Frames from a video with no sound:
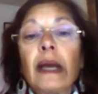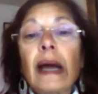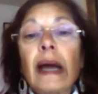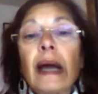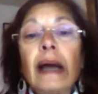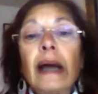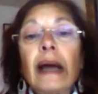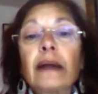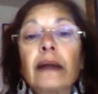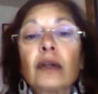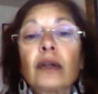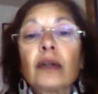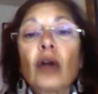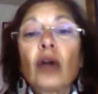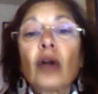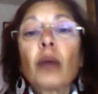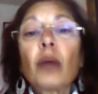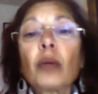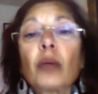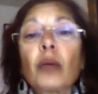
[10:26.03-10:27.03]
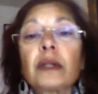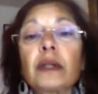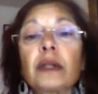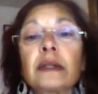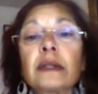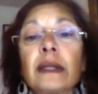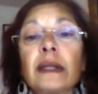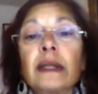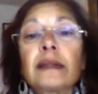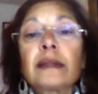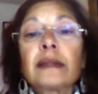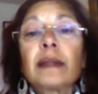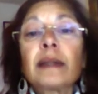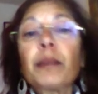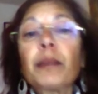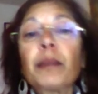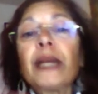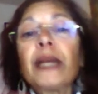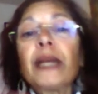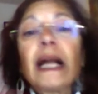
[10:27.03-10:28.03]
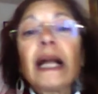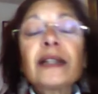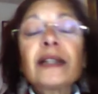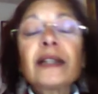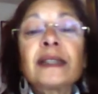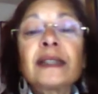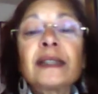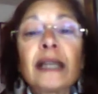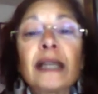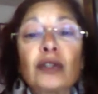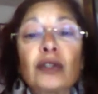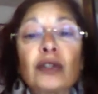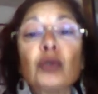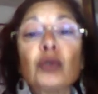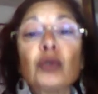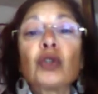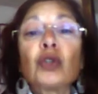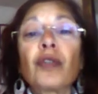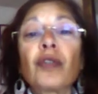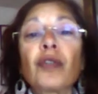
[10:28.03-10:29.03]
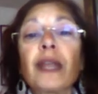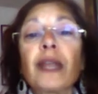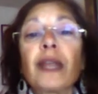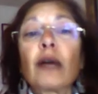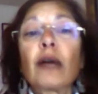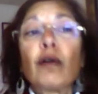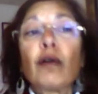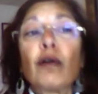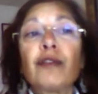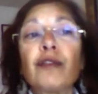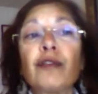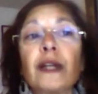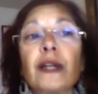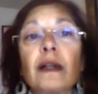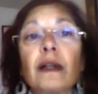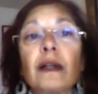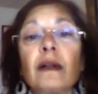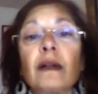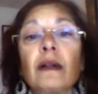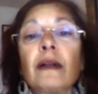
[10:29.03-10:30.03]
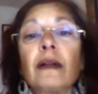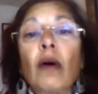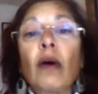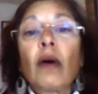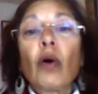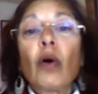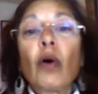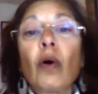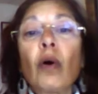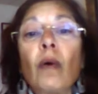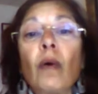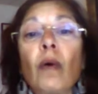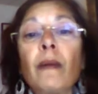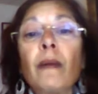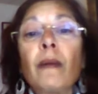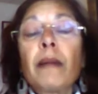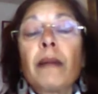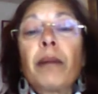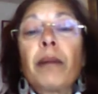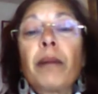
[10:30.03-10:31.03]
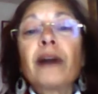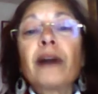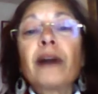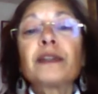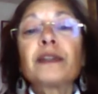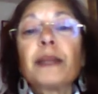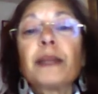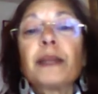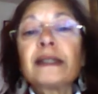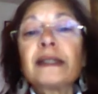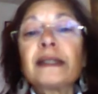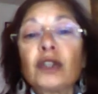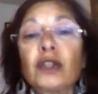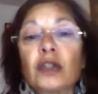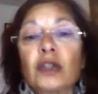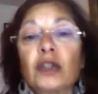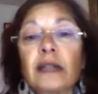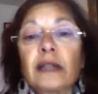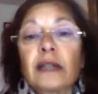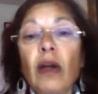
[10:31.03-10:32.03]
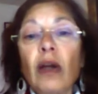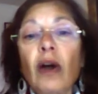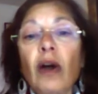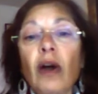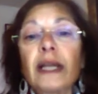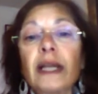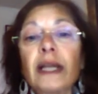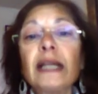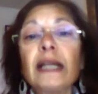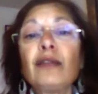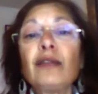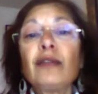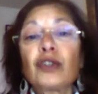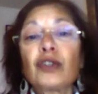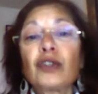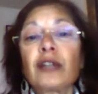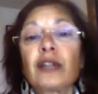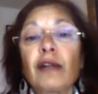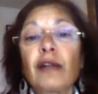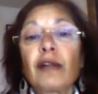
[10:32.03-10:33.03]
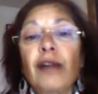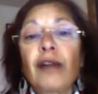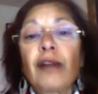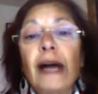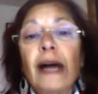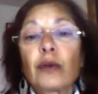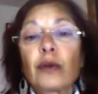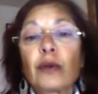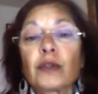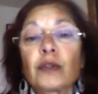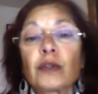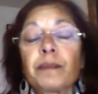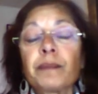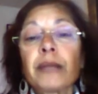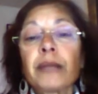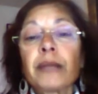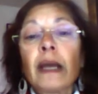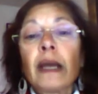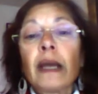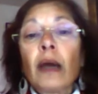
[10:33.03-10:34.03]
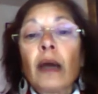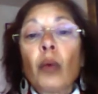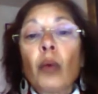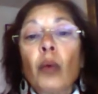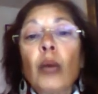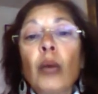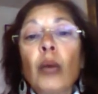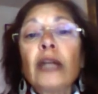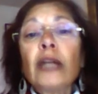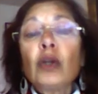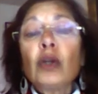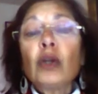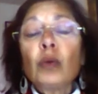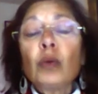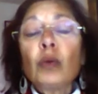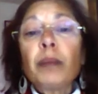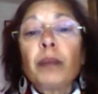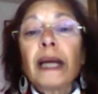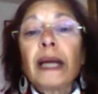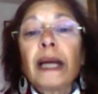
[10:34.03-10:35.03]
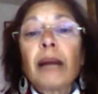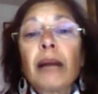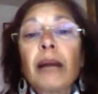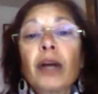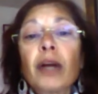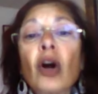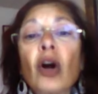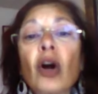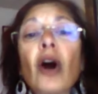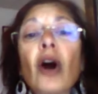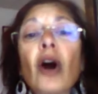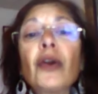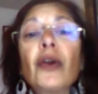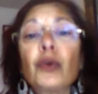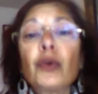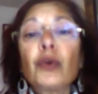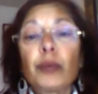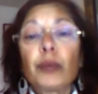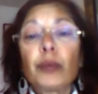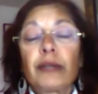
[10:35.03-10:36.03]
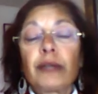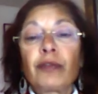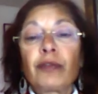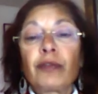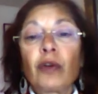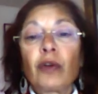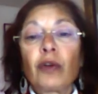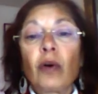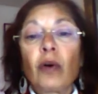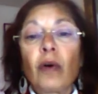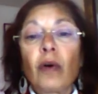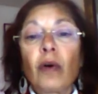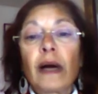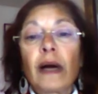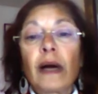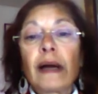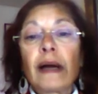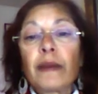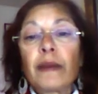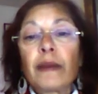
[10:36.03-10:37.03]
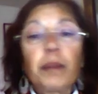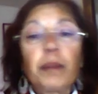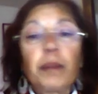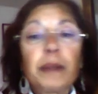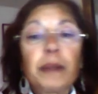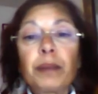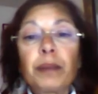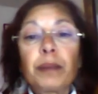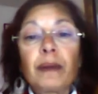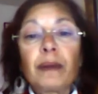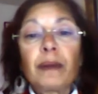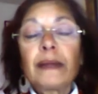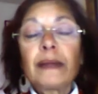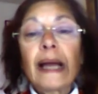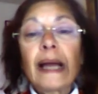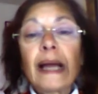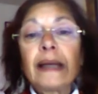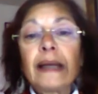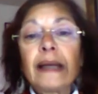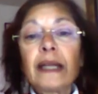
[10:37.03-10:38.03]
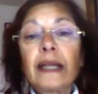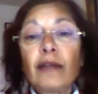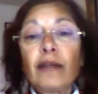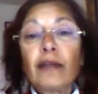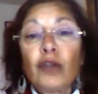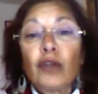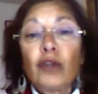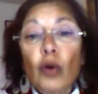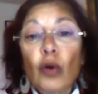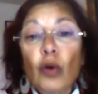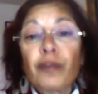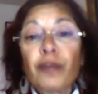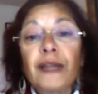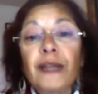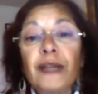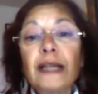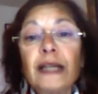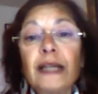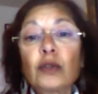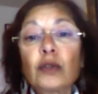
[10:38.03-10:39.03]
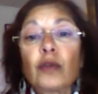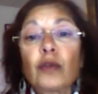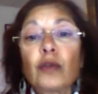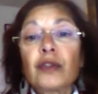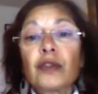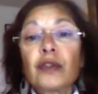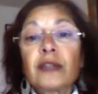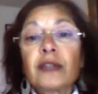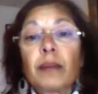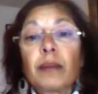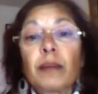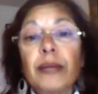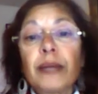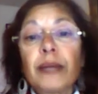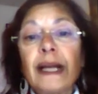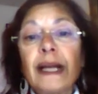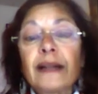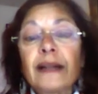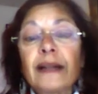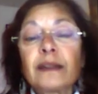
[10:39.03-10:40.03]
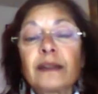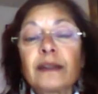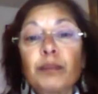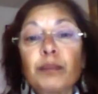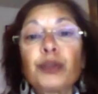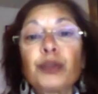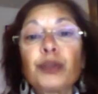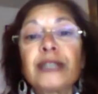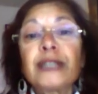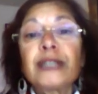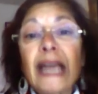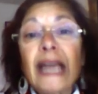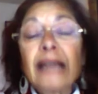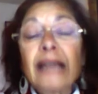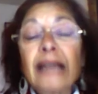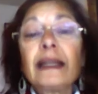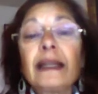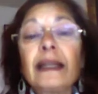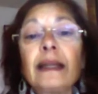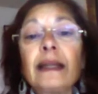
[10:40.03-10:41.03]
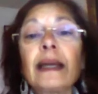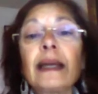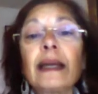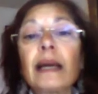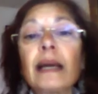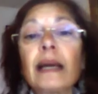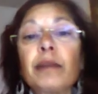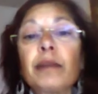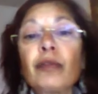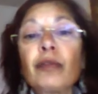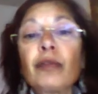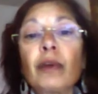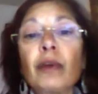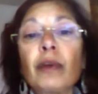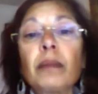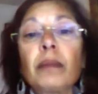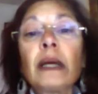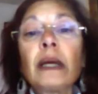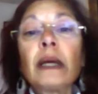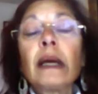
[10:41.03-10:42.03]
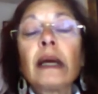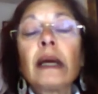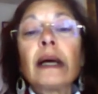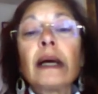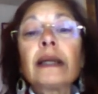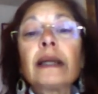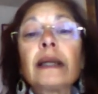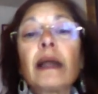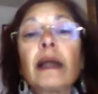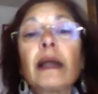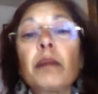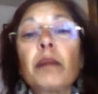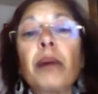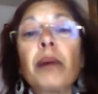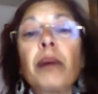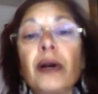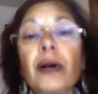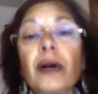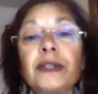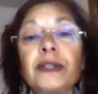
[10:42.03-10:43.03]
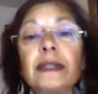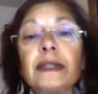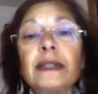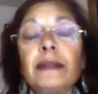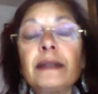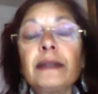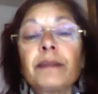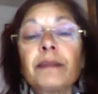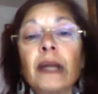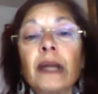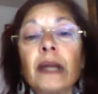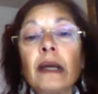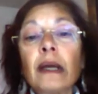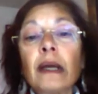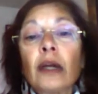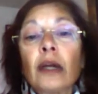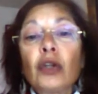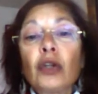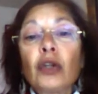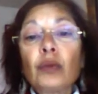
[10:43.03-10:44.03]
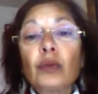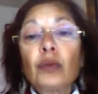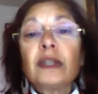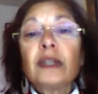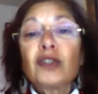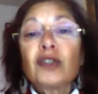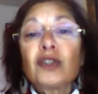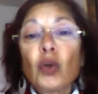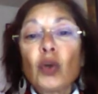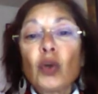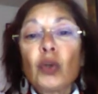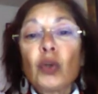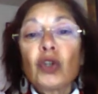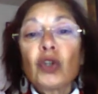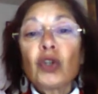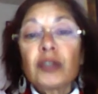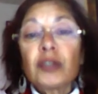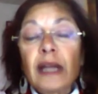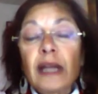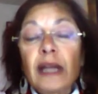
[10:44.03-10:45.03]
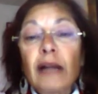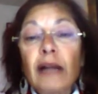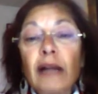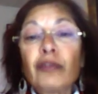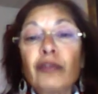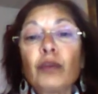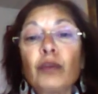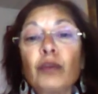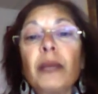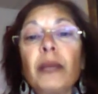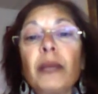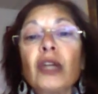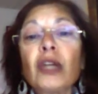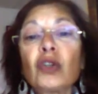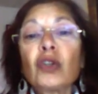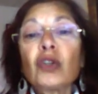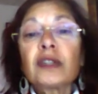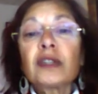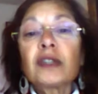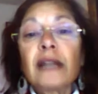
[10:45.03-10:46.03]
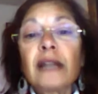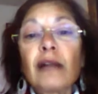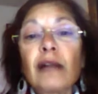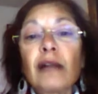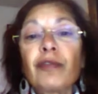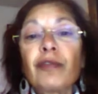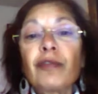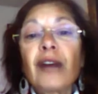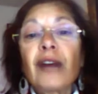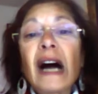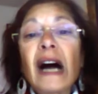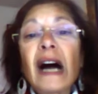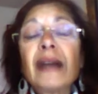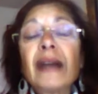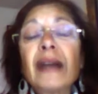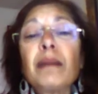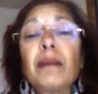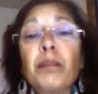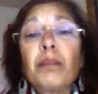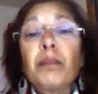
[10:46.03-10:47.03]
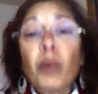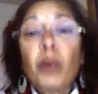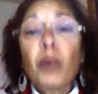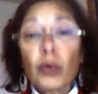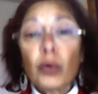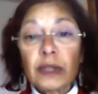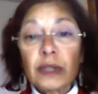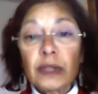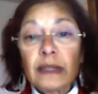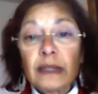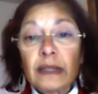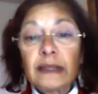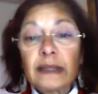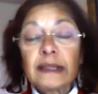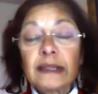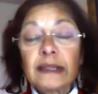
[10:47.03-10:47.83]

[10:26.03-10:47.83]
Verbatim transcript: and not what somebody else says you should think or feel, or pass messages along and leave yourself out. When you become a conduit for other people and give your feelings over to somebody else and pretend that they're coming from another party, you disown yourself, you make yourself unimportant,